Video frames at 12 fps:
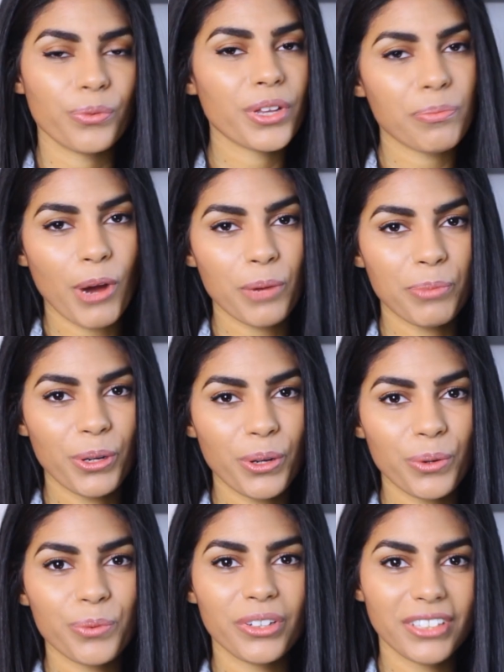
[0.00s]
With
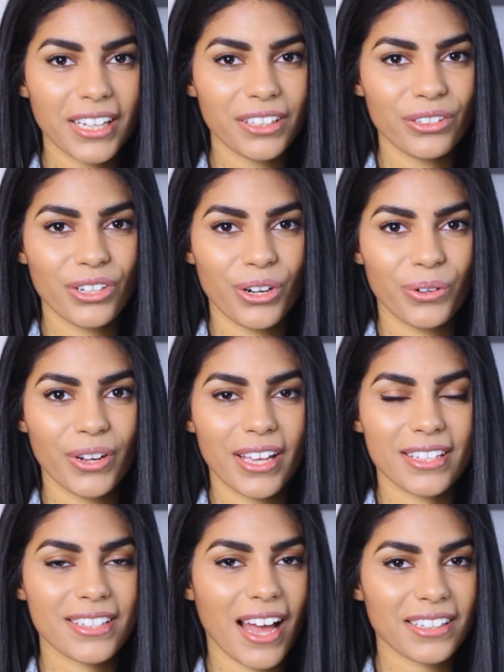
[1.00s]
Marple, we'll let you know
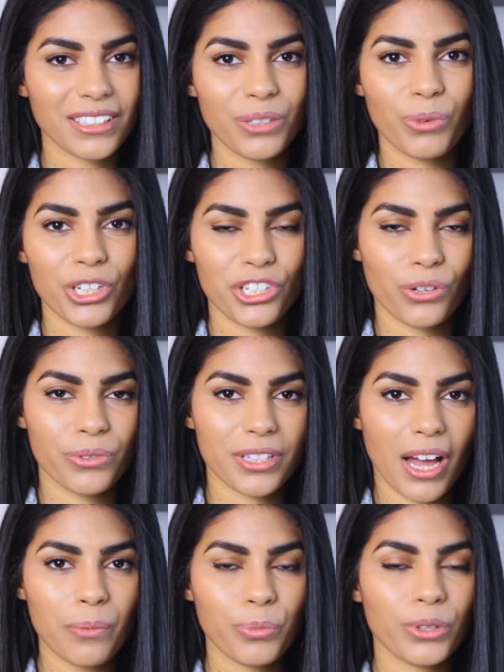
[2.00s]
exactly what shows
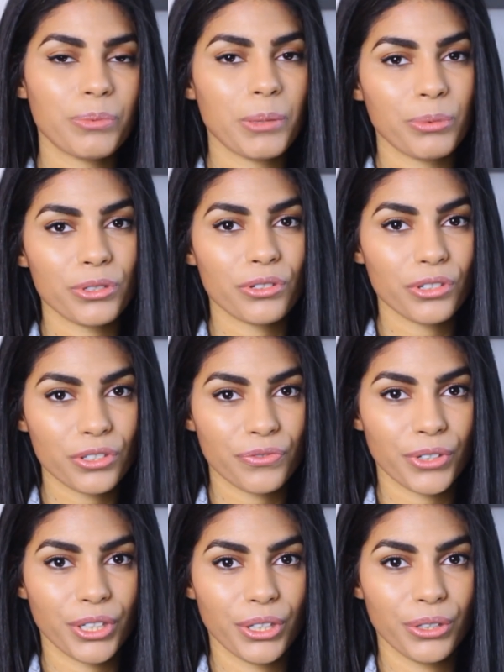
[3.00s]
up when people search
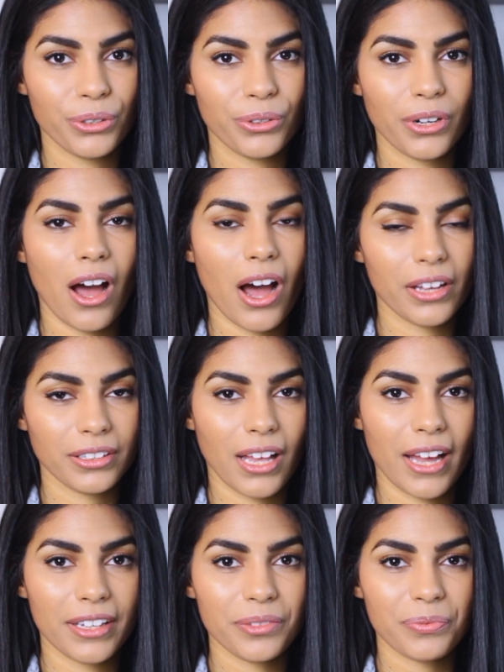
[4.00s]
for you
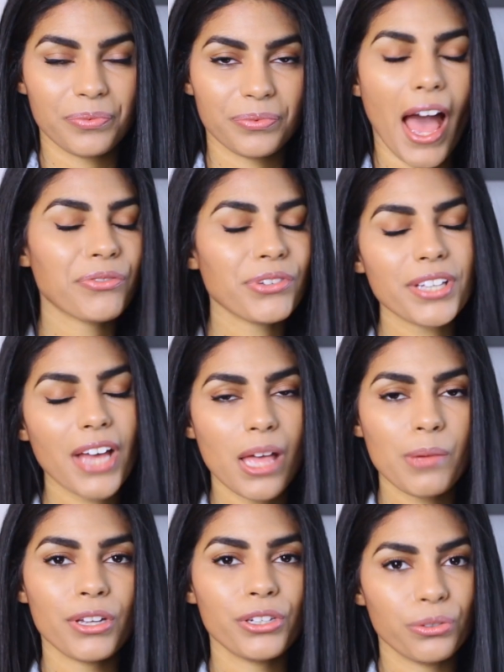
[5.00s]
online. Every
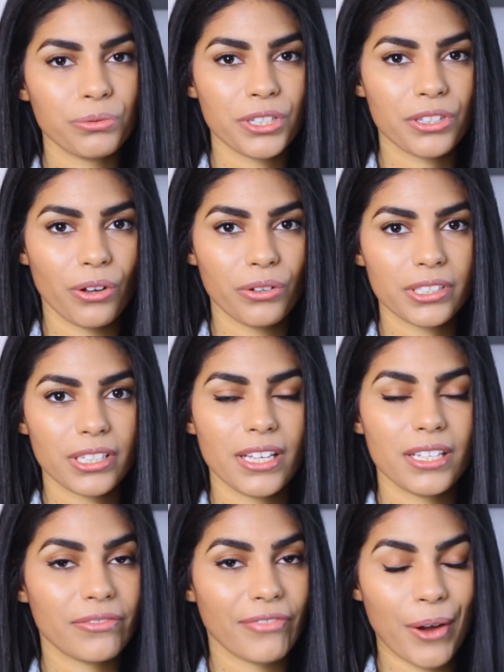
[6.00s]
time a new result
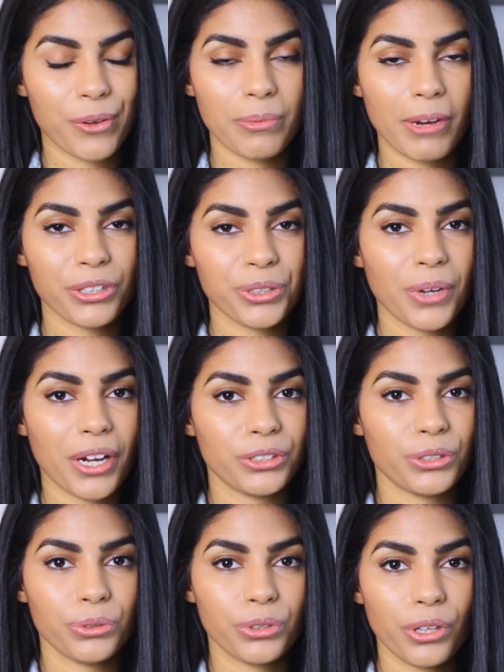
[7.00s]
is found about you
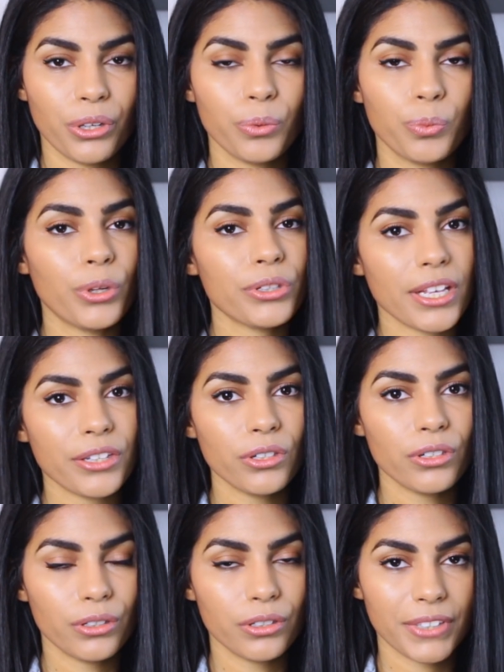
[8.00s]
on Google, we'll send
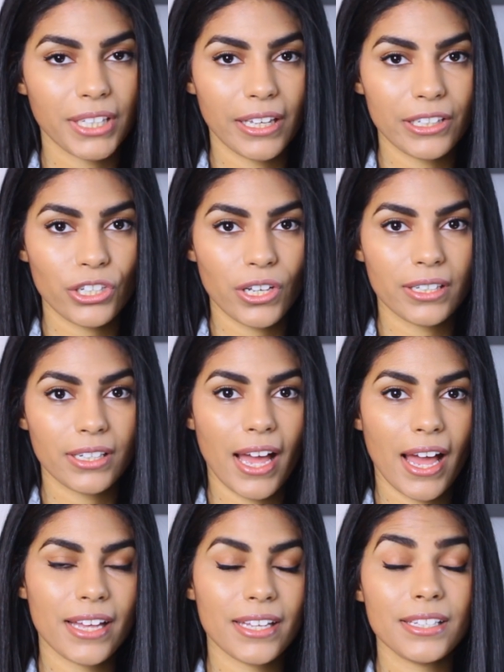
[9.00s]
you a notification
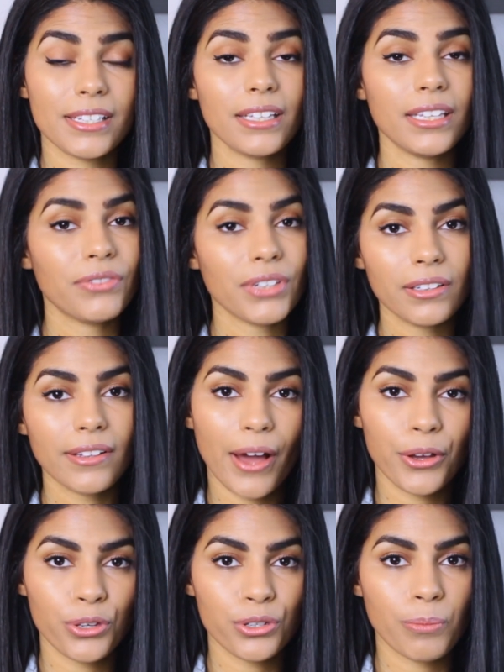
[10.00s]
and even
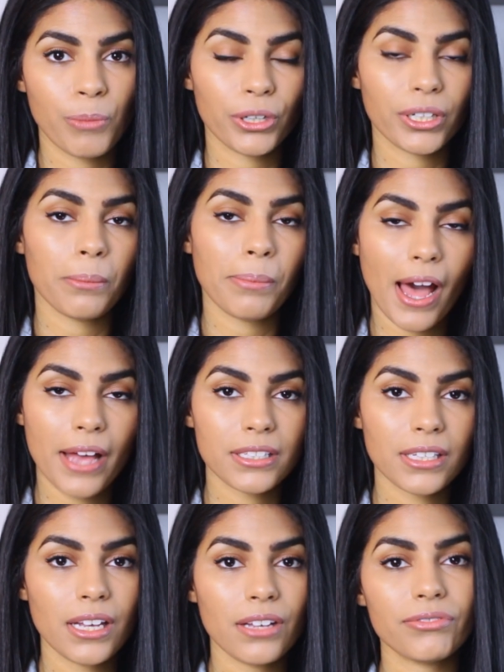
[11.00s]
allow you to mark it
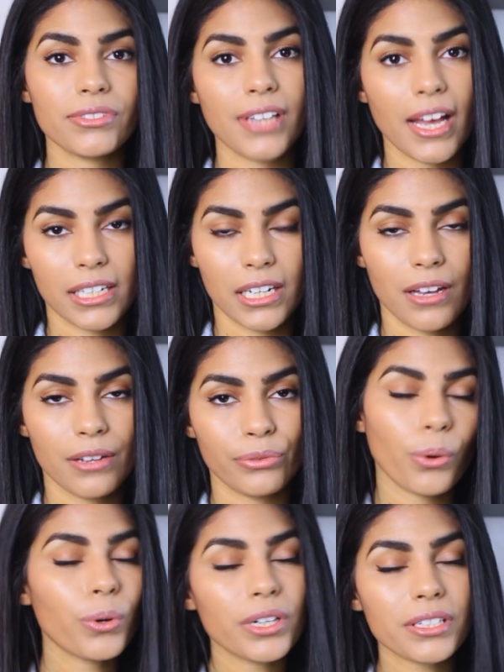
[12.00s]
positive,
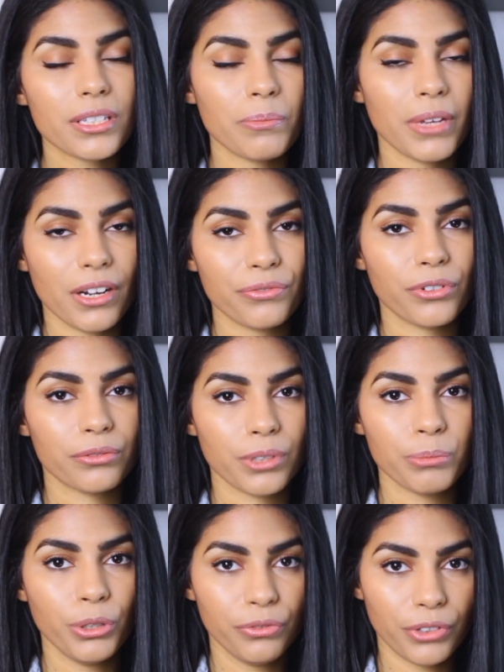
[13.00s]
negative, or submit it for
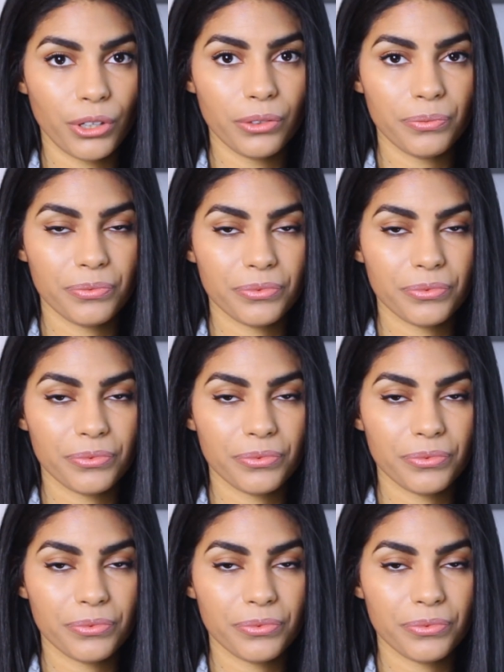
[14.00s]
removal.